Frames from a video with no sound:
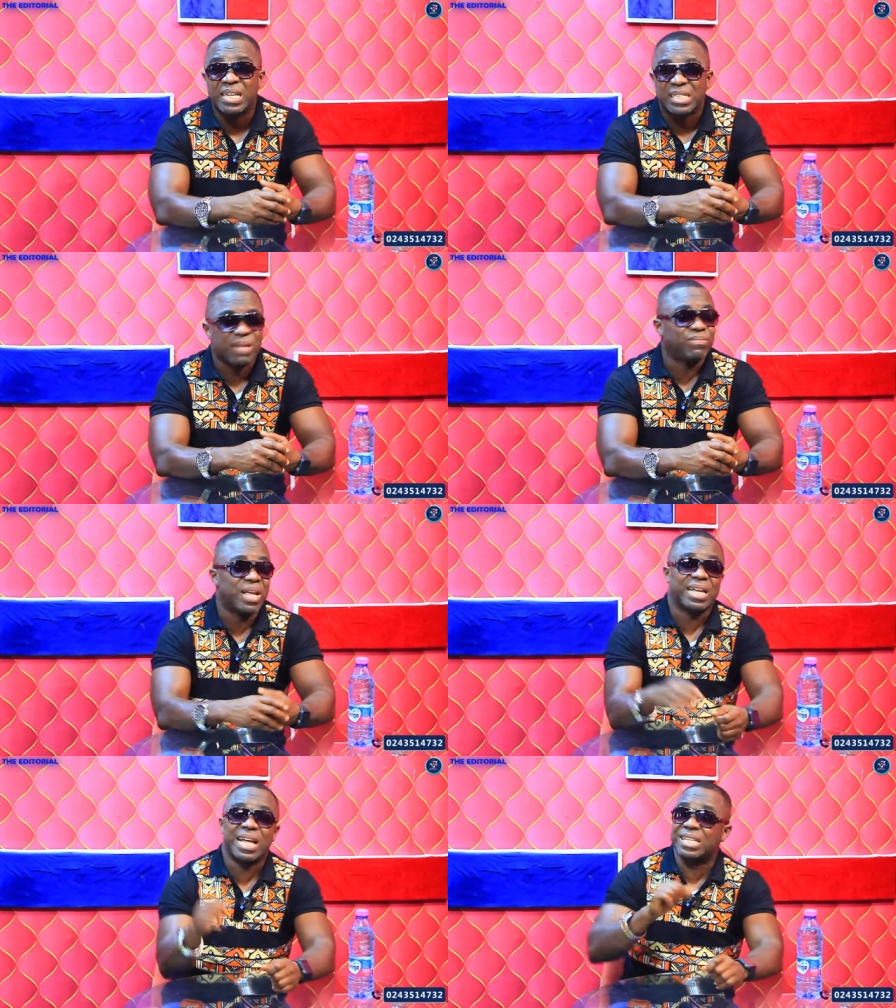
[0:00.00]

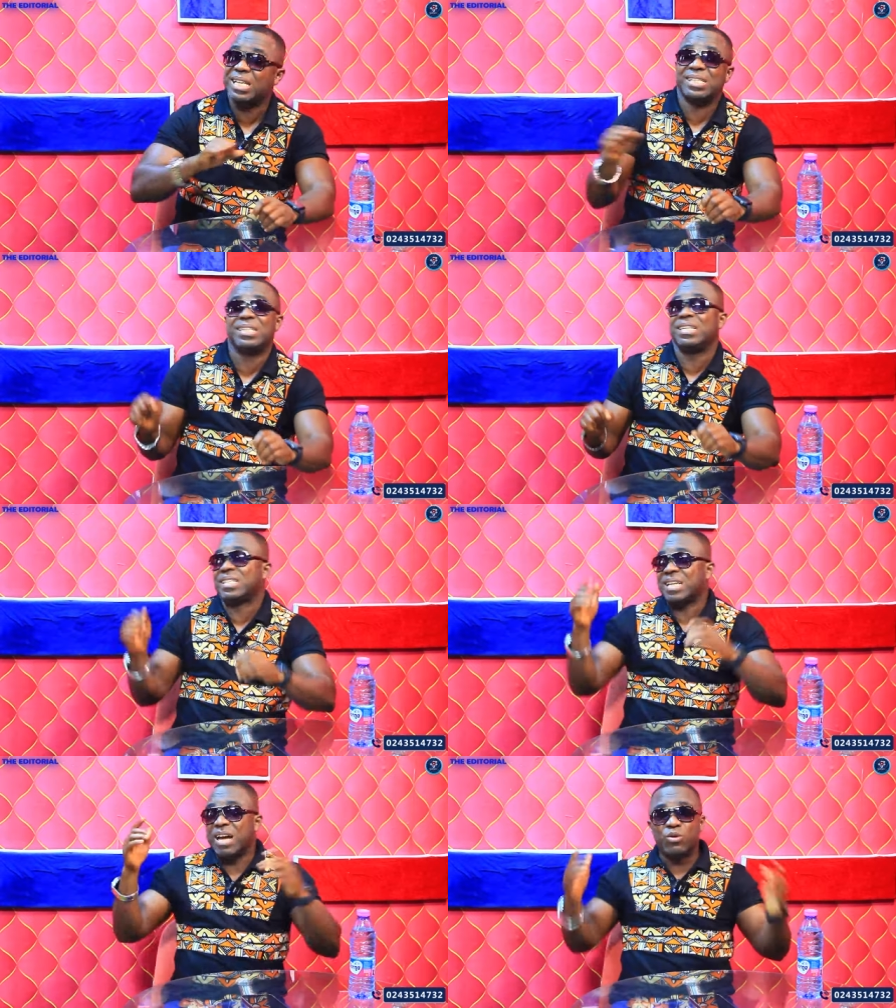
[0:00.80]
Sometimes he can just sit in
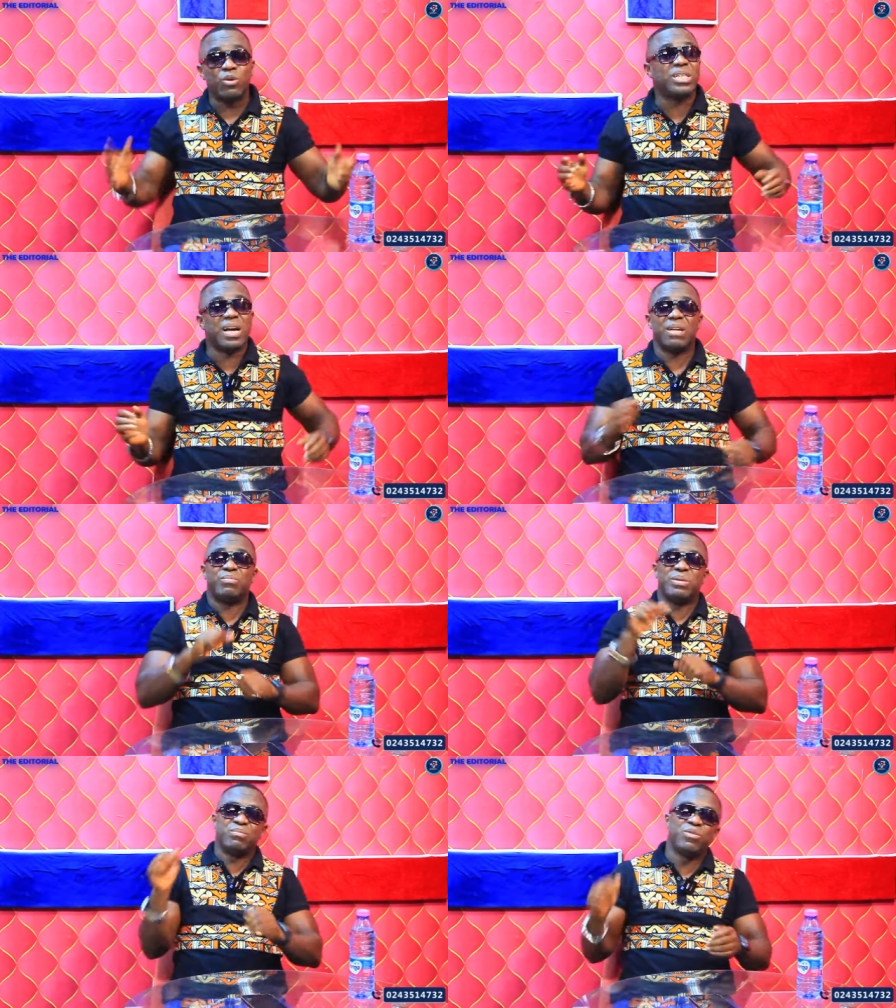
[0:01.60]
his car, roll down
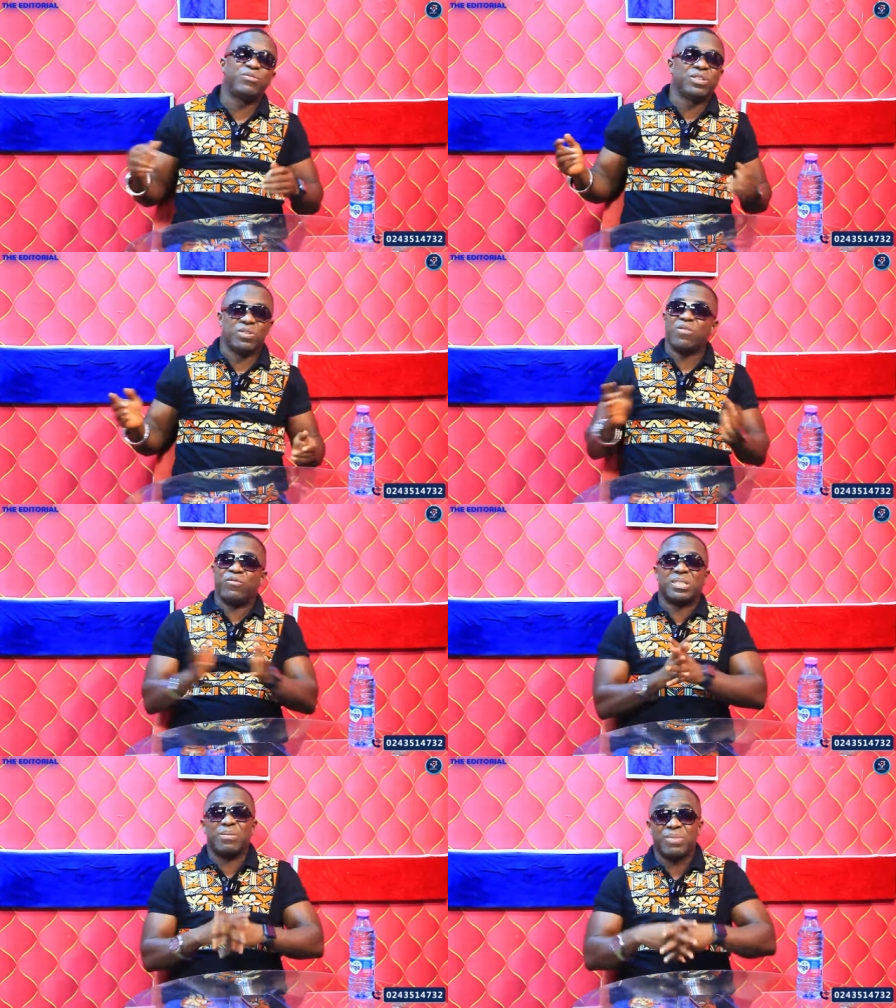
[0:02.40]
and be moving
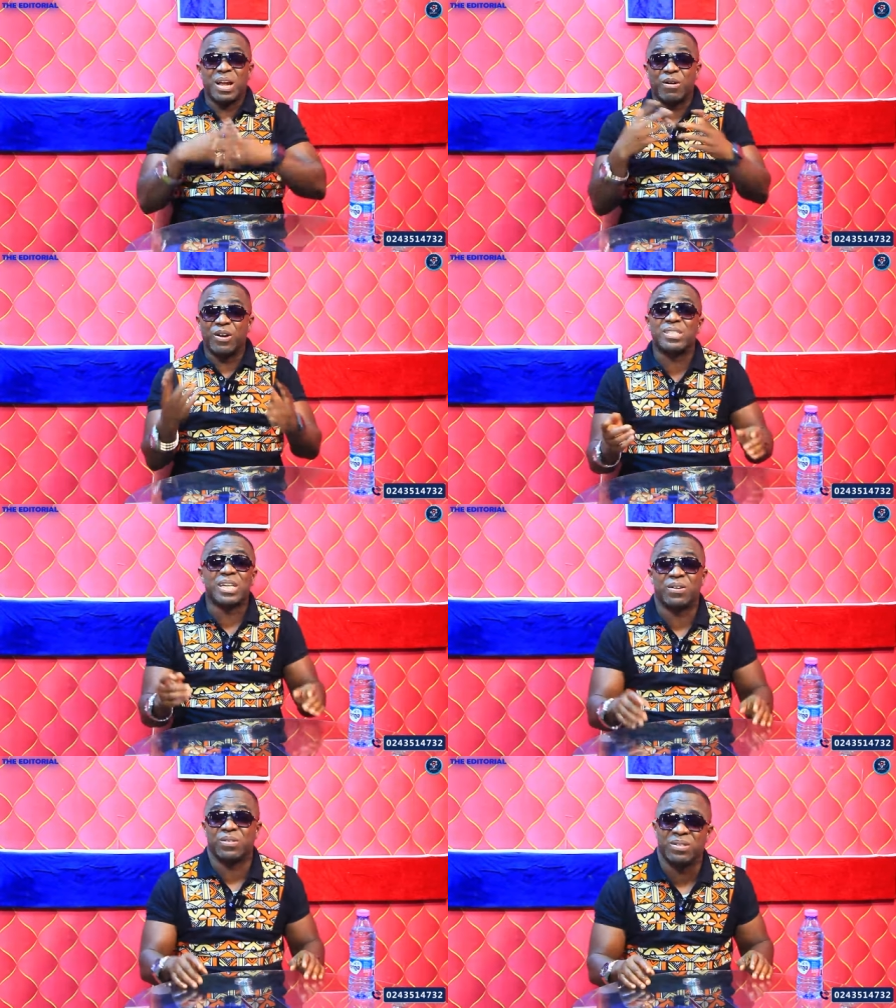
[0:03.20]
comfortably around
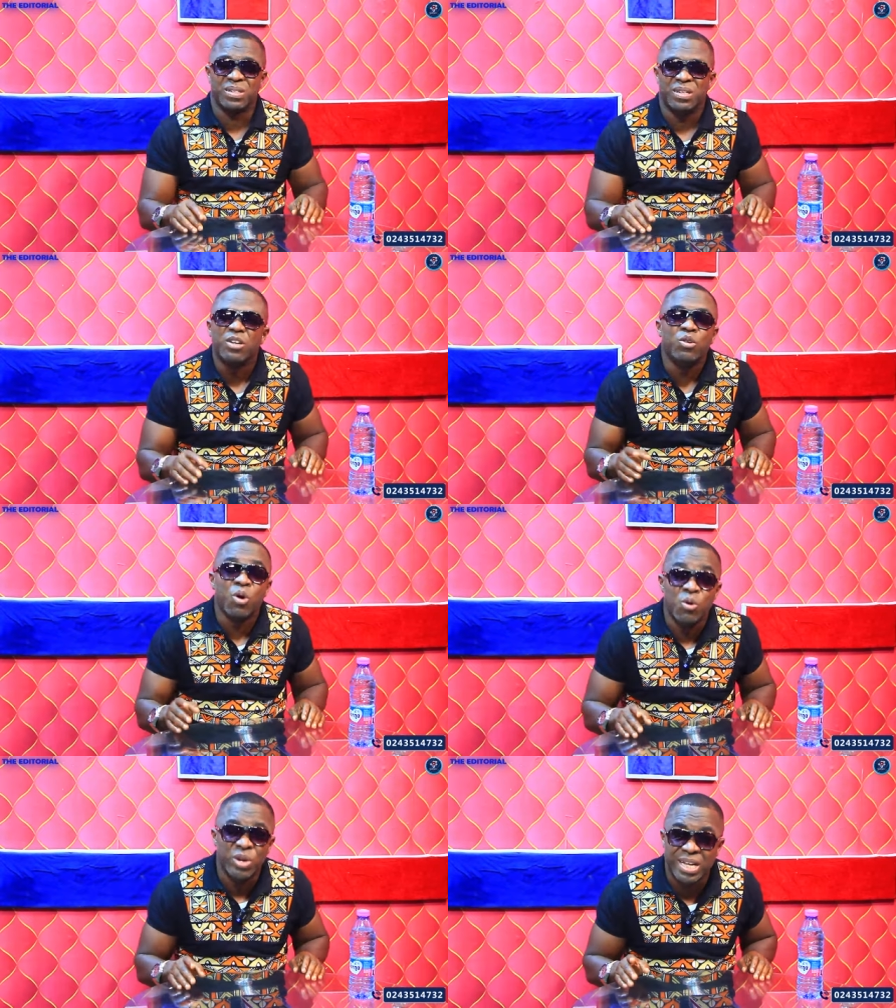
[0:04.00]
town.
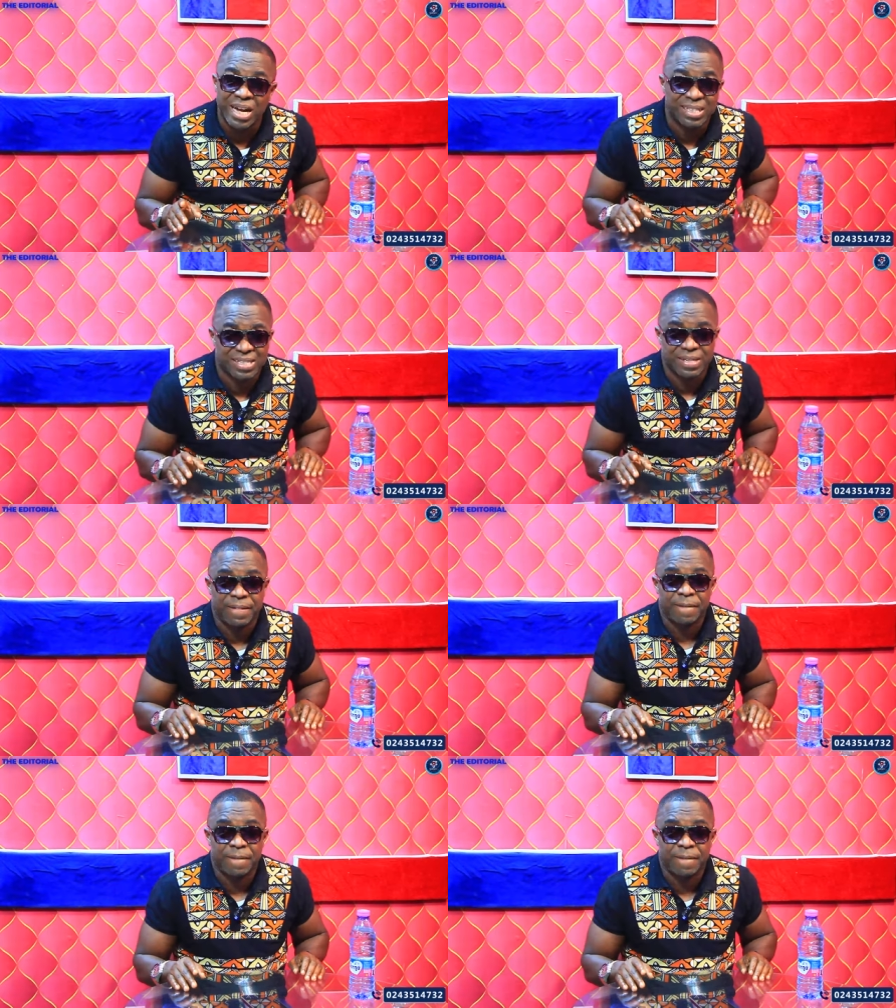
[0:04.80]
No, he can't.